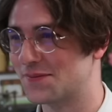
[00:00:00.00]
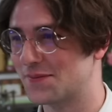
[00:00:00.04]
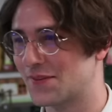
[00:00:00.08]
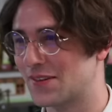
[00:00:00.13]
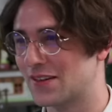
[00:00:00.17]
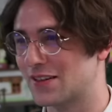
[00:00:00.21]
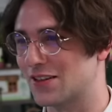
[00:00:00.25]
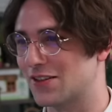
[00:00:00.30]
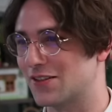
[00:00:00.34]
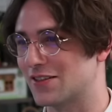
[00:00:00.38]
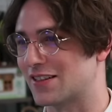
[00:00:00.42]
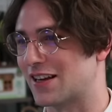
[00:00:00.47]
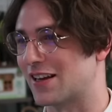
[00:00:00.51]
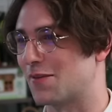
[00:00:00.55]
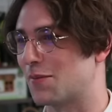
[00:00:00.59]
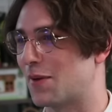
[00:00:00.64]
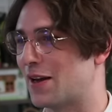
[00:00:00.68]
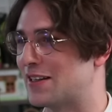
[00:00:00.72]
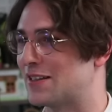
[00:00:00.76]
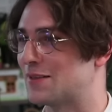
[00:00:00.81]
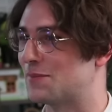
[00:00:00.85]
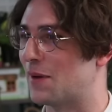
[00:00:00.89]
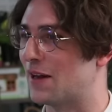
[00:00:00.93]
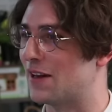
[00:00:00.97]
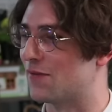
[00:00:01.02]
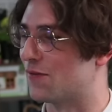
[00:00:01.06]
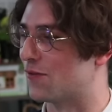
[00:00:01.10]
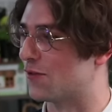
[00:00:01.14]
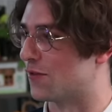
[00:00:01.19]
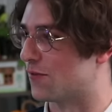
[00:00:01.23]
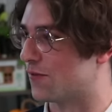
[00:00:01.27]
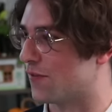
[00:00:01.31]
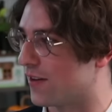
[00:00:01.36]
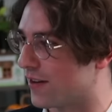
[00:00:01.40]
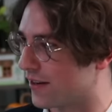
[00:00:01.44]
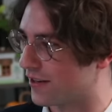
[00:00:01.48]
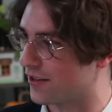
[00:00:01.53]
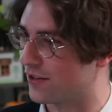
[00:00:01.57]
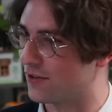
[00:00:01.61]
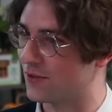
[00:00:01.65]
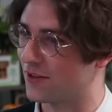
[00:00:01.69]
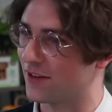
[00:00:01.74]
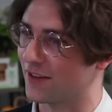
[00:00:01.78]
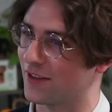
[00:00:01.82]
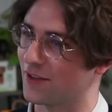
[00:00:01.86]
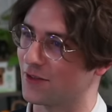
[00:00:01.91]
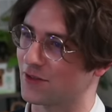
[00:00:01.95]
Did, so it was kind of my spiteful fuck
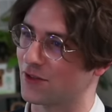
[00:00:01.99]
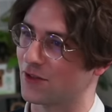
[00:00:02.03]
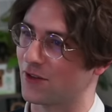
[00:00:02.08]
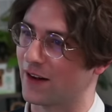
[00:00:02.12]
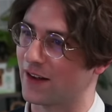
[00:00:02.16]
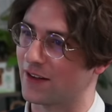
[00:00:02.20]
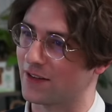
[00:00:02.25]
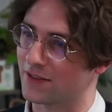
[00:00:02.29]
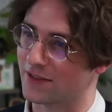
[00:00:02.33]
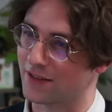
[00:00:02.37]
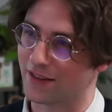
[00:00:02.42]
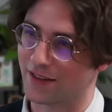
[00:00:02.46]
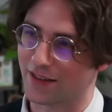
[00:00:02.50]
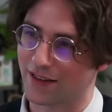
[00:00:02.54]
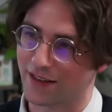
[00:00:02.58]
you to those crowds that